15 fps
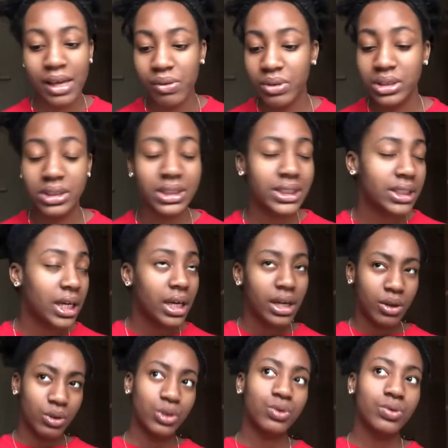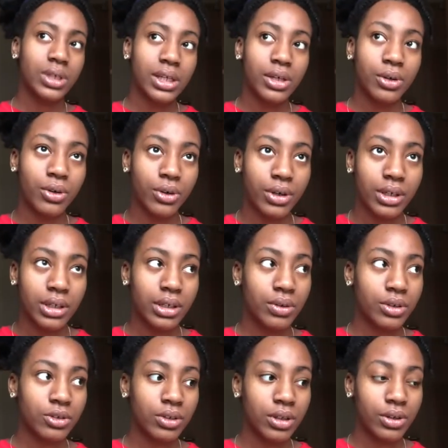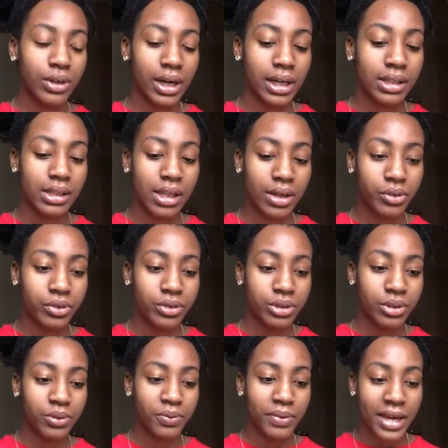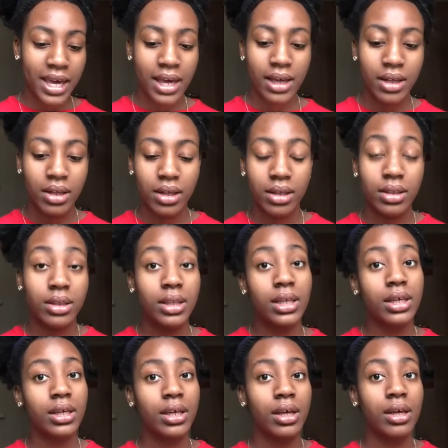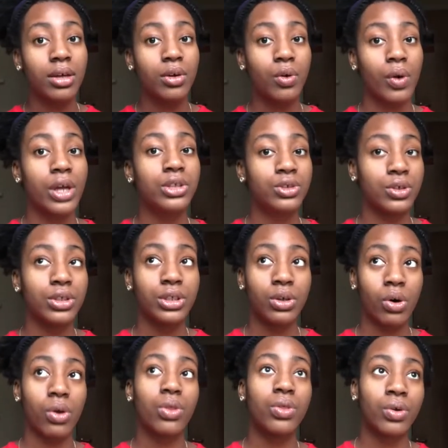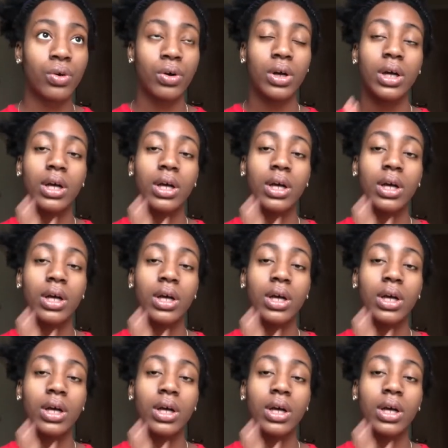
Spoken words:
It was really good. And the way the creator, the author,